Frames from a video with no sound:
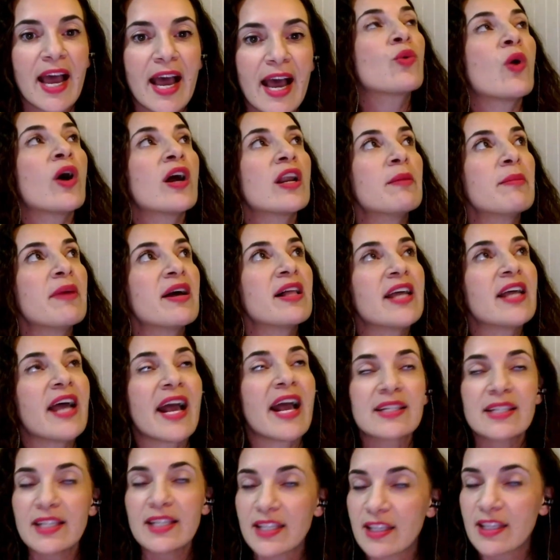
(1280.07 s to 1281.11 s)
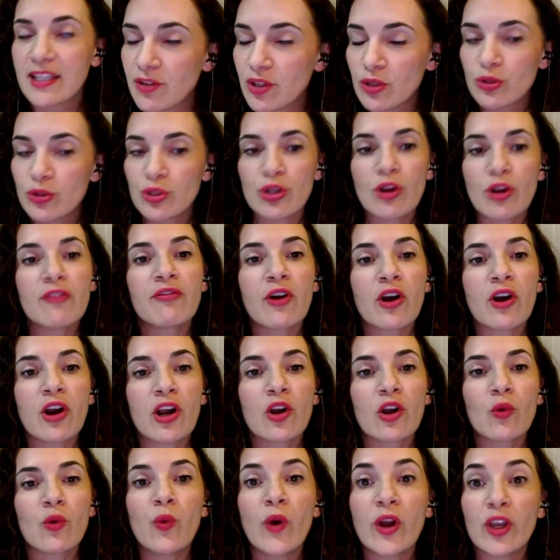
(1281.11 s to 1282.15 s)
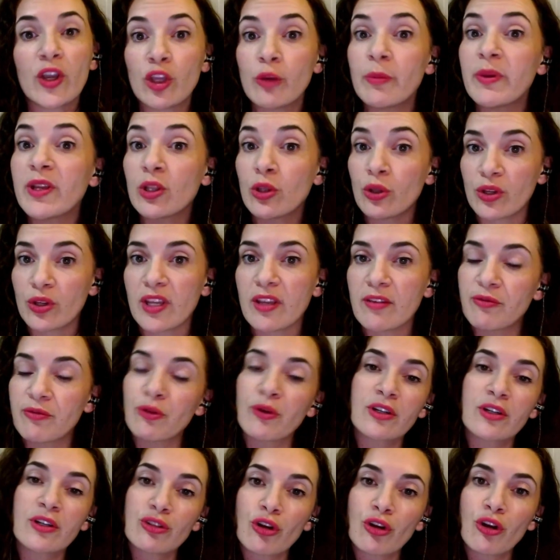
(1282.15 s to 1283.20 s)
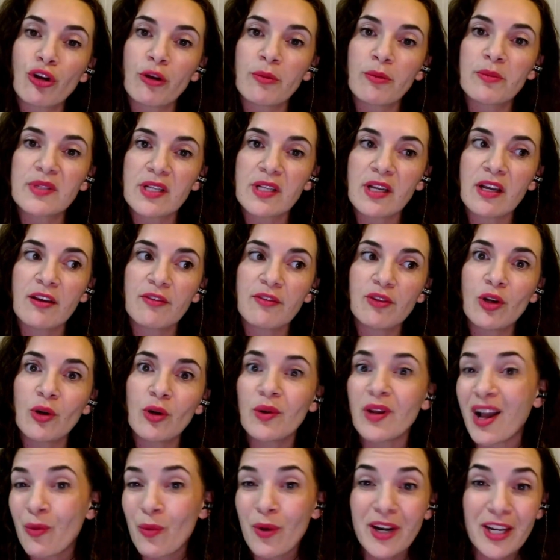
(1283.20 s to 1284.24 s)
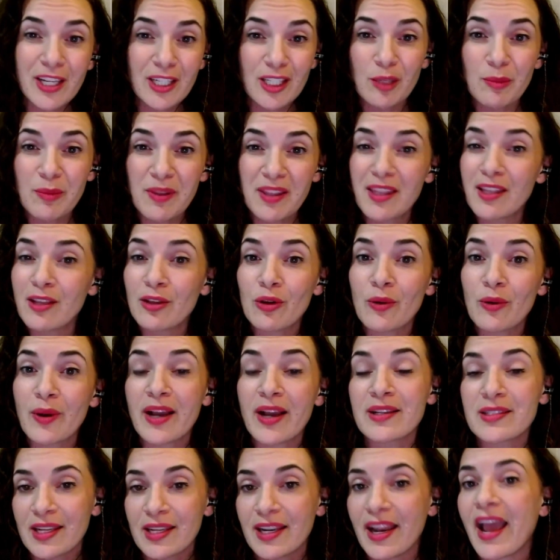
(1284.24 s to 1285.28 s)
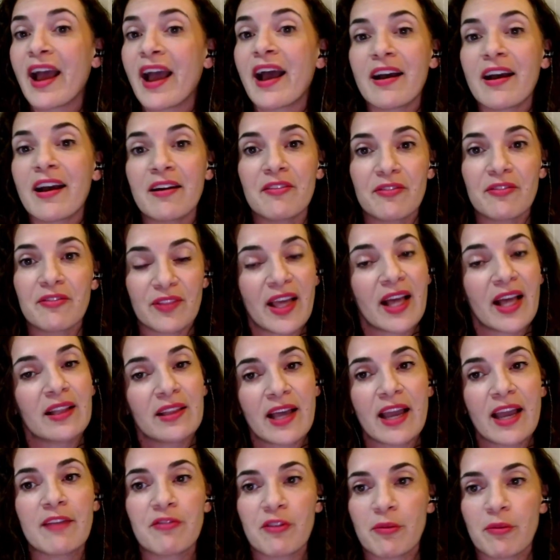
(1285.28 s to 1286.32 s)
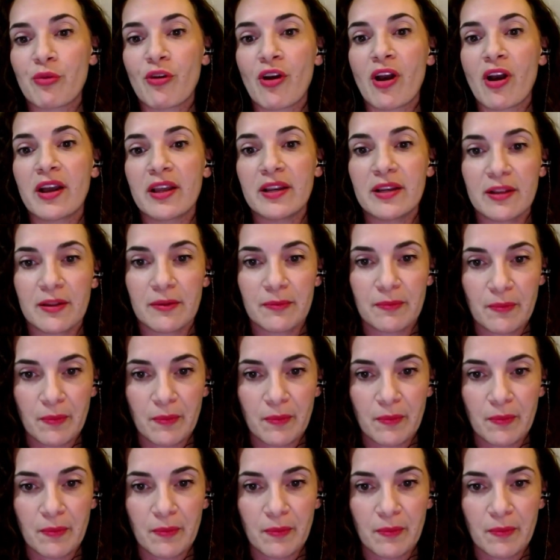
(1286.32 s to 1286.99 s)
Guatemala, has it given you so far what you've been looking for in terms of, not wanting to be in the U.S. and have that life abroad?